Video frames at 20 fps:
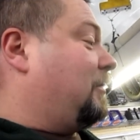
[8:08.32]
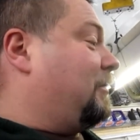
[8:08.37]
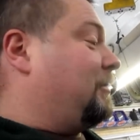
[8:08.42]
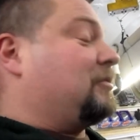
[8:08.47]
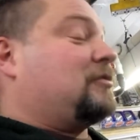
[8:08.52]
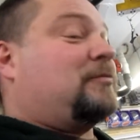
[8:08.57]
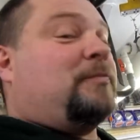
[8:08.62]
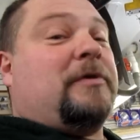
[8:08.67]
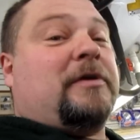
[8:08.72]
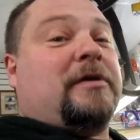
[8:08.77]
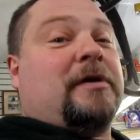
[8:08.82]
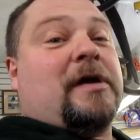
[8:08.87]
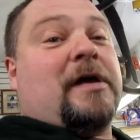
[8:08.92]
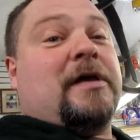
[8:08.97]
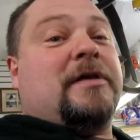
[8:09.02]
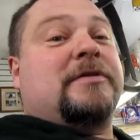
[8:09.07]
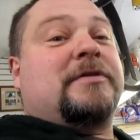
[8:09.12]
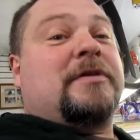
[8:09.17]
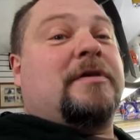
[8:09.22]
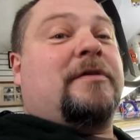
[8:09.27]
is
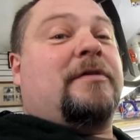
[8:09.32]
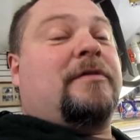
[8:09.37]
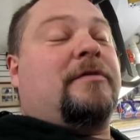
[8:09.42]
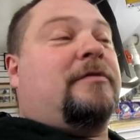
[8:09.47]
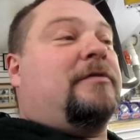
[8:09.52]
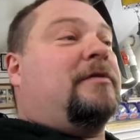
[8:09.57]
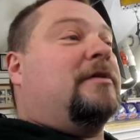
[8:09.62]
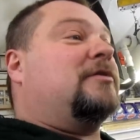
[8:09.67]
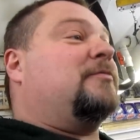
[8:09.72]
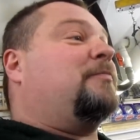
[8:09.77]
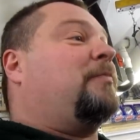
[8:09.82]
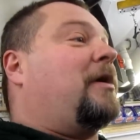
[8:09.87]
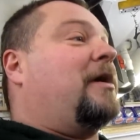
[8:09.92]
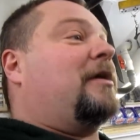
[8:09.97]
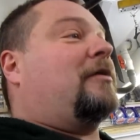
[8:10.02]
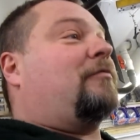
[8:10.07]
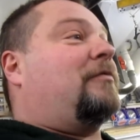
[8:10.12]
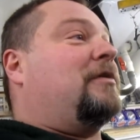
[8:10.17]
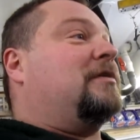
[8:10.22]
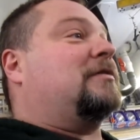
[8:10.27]
because this
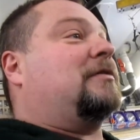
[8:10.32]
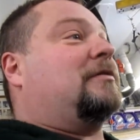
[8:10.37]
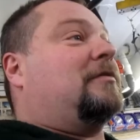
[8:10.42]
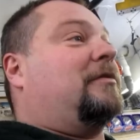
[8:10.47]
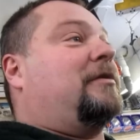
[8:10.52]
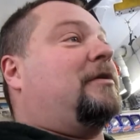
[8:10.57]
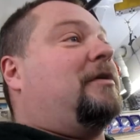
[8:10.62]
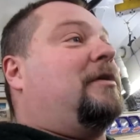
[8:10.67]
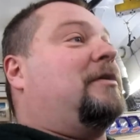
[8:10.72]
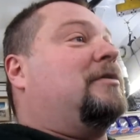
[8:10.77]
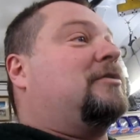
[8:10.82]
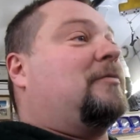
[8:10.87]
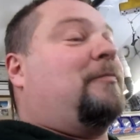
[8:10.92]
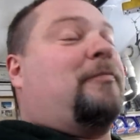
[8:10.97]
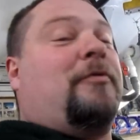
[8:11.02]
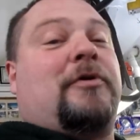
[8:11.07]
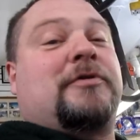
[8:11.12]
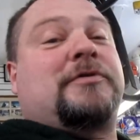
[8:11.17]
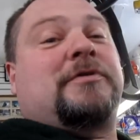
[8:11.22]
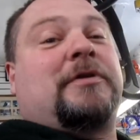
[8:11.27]
bike recently
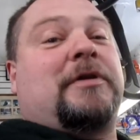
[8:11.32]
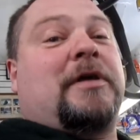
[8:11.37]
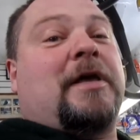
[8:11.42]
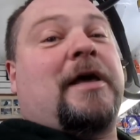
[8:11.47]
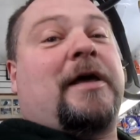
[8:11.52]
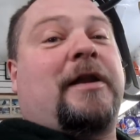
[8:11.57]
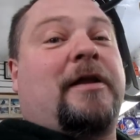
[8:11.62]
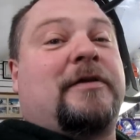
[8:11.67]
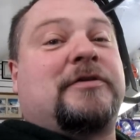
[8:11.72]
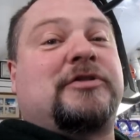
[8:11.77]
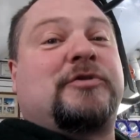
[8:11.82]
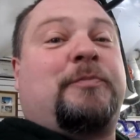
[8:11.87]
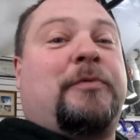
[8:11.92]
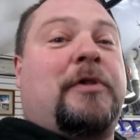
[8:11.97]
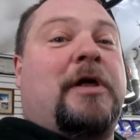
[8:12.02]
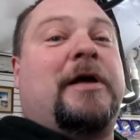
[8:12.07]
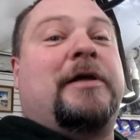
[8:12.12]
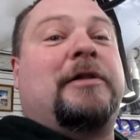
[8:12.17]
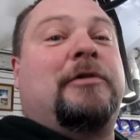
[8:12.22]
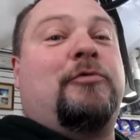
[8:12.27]
supposedly had a
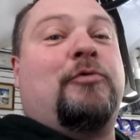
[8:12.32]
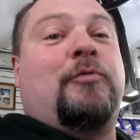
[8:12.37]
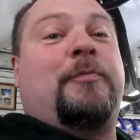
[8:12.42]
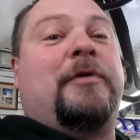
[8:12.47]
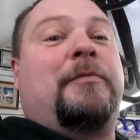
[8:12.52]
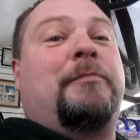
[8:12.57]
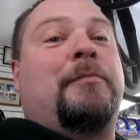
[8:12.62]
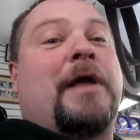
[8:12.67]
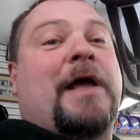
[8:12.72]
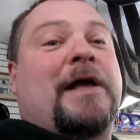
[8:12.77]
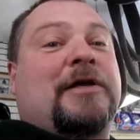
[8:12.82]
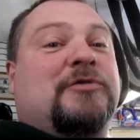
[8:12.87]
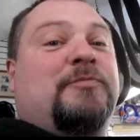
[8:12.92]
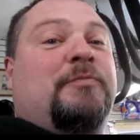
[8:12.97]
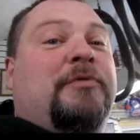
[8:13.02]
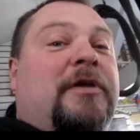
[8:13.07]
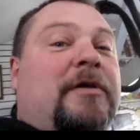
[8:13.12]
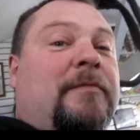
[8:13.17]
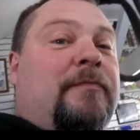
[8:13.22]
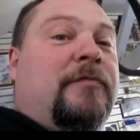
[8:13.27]
spline lube at Max
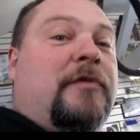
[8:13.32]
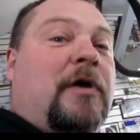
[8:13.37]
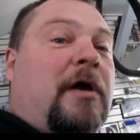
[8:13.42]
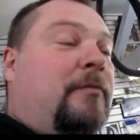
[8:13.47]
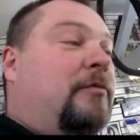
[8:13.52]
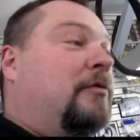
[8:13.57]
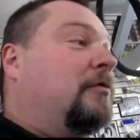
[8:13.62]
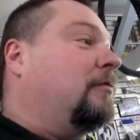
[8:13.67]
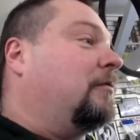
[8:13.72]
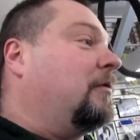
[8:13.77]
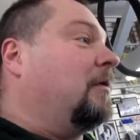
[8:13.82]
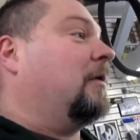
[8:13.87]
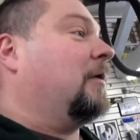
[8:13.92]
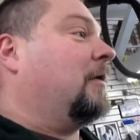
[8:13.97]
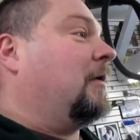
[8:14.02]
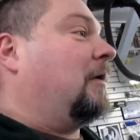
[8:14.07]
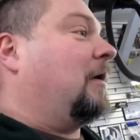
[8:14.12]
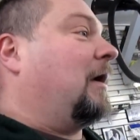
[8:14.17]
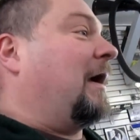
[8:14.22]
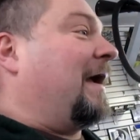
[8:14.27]
B M W.
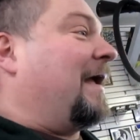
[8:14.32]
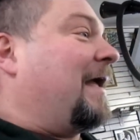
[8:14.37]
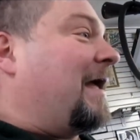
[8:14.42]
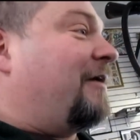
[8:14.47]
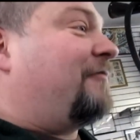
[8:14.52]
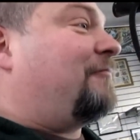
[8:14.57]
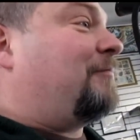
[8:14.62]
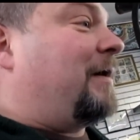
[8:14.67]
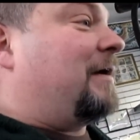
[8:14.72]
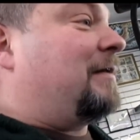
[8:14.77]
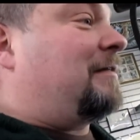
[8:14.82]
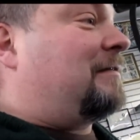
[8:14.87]
I have my